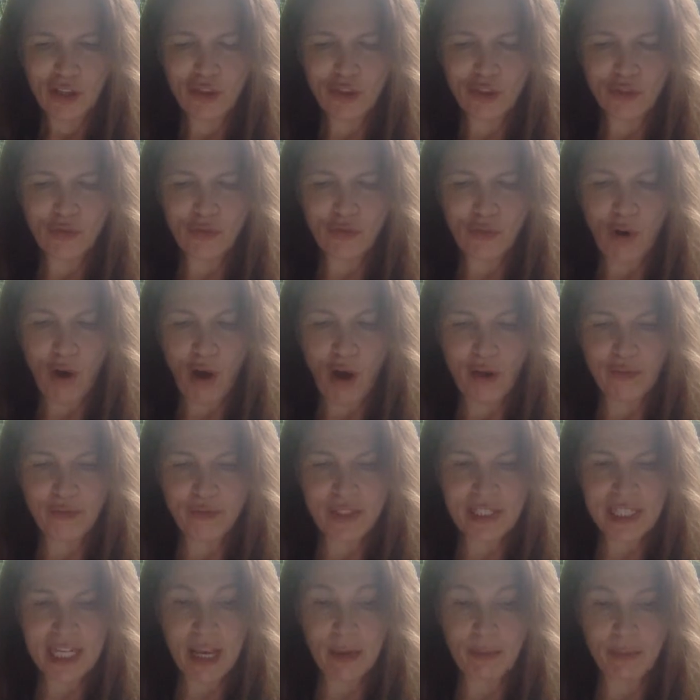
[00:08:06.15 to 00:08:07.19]
The
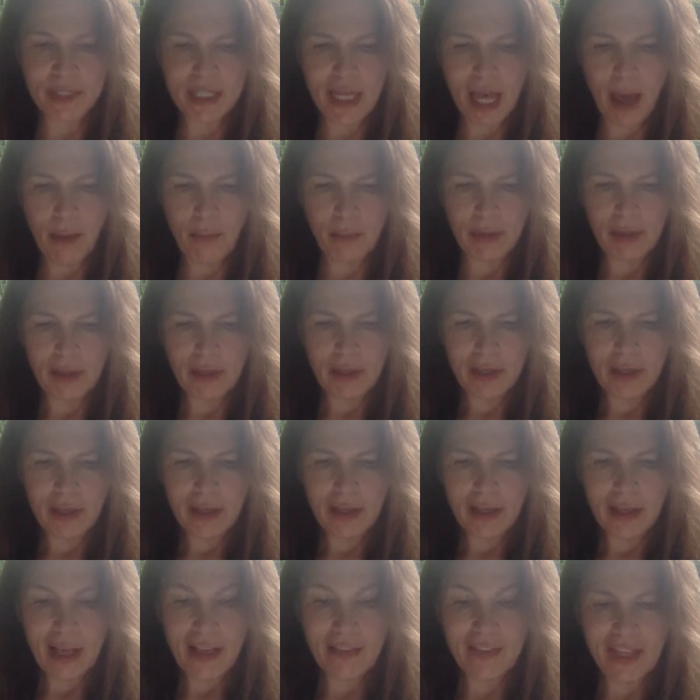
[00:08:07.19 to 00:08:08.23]
trough tipped up
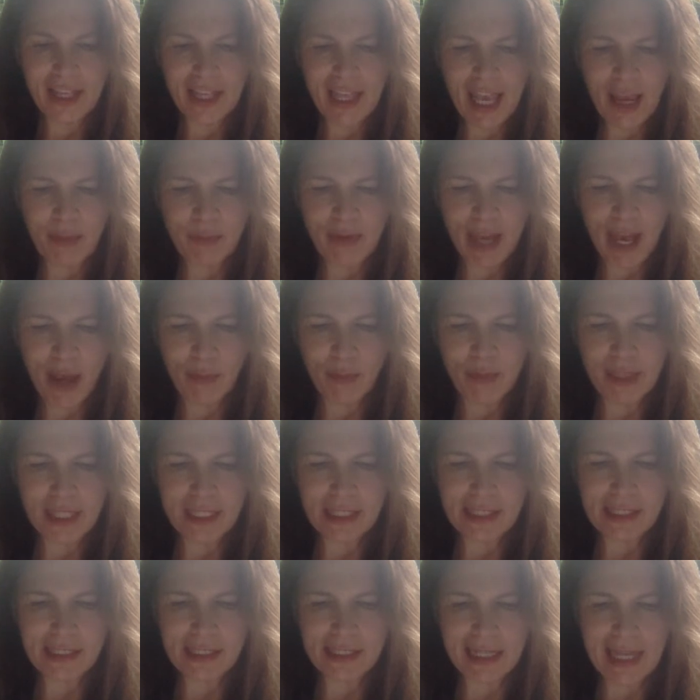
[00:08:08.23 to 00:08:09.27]
and then came down with a
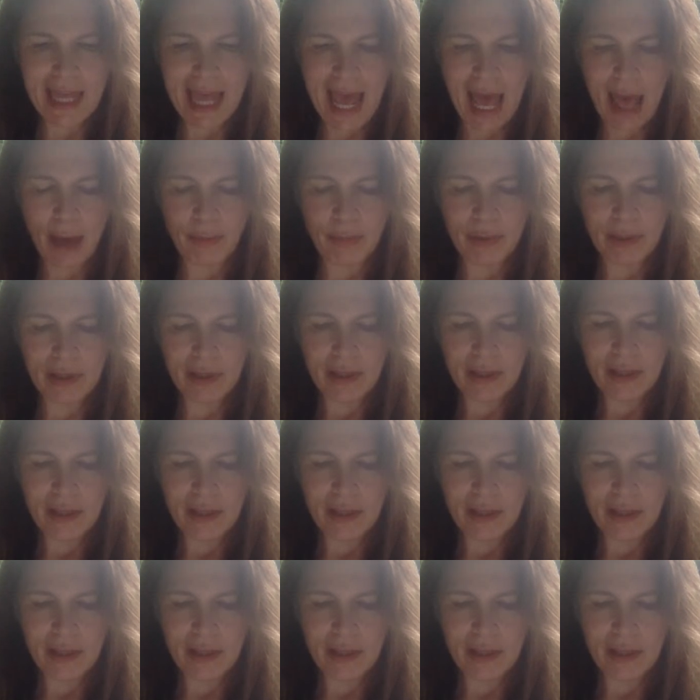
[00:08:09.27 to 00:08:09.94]
slap.